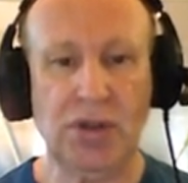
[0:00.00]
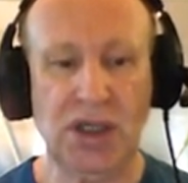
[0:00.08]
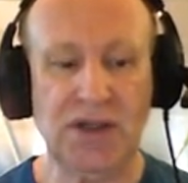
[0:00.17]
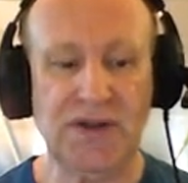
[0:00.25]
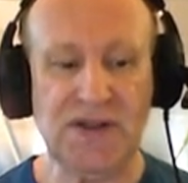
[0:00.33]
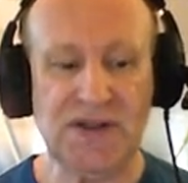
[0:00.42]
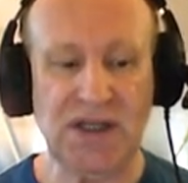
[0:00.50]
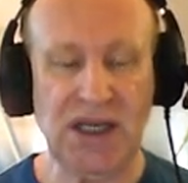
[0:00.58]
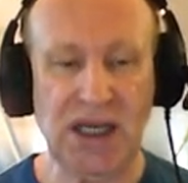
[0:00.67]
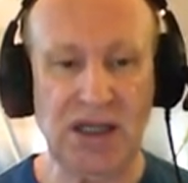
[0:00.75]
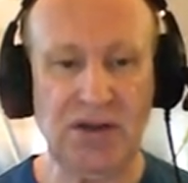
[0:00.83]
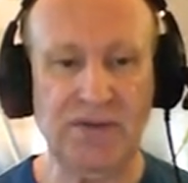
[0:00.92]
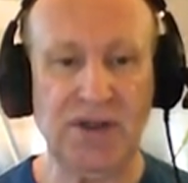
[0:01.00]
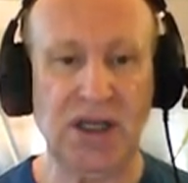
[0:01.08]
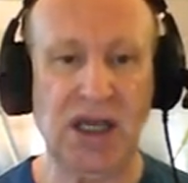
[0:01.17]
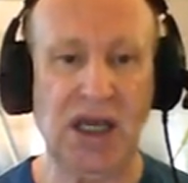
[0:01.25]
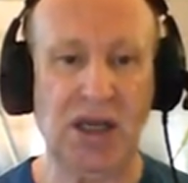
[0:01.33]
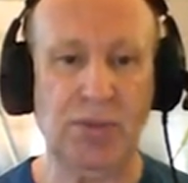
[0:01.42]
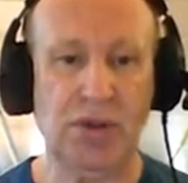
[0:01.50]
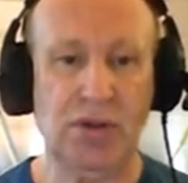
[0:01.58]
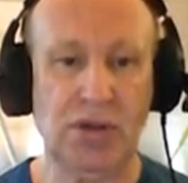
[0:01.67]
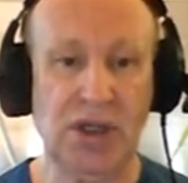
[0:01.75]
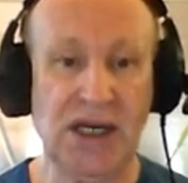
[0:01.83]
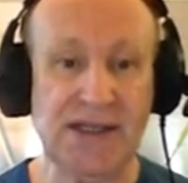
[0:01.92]
It is the end of the game.
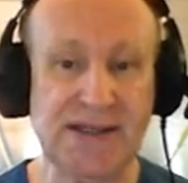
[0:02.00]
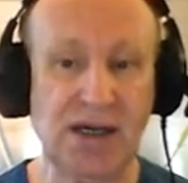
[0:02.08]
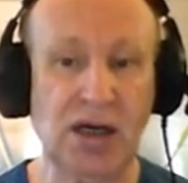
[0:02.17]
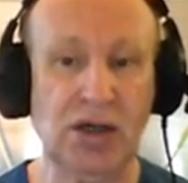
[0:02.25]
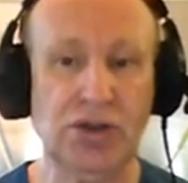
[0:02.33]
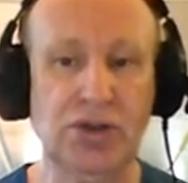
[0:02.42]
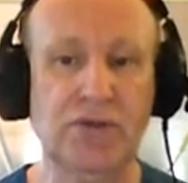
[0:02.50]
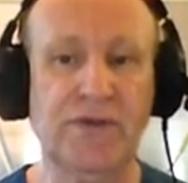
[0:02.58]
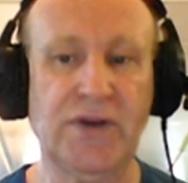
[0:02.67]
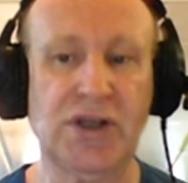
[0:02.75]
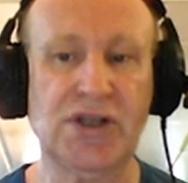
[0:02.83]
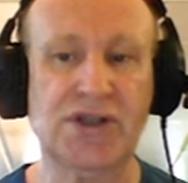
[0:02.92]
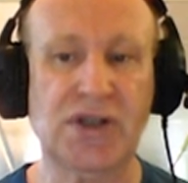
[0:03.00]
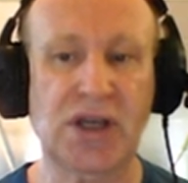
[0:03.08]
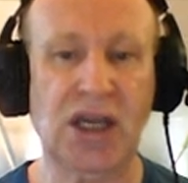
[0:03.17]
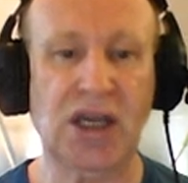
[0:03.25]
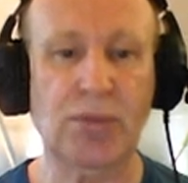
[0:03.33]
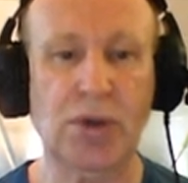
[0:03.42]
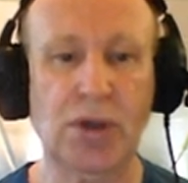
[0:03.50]
That's how you finish the game.